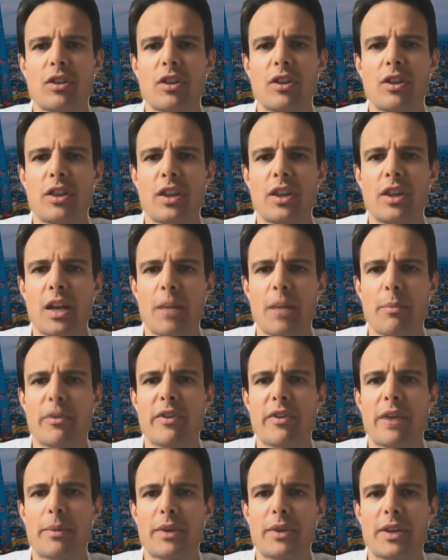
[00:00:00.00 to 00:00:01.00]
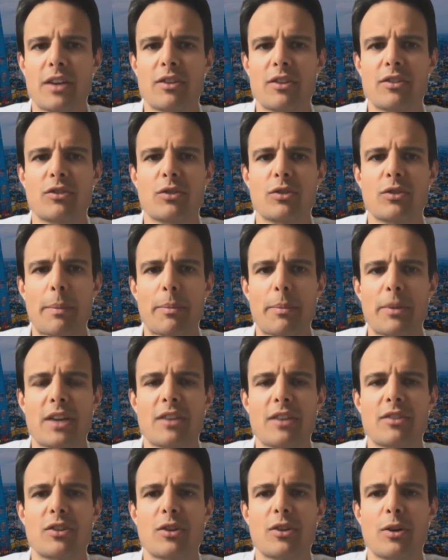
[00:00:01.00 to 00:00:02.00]
the number of applications or
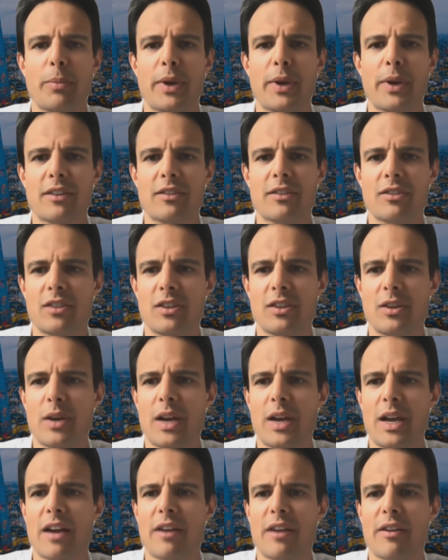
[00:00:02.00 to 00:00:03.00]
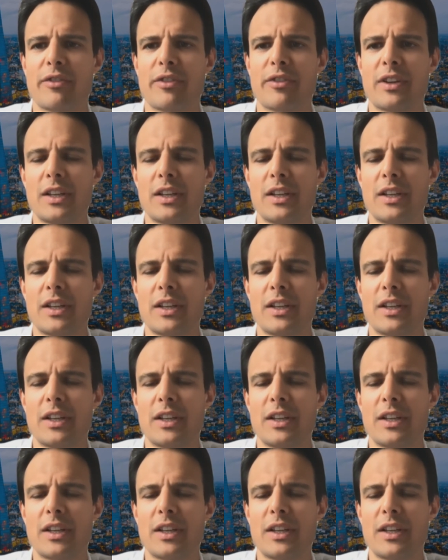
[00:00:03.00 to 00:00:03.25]
application complexity you have.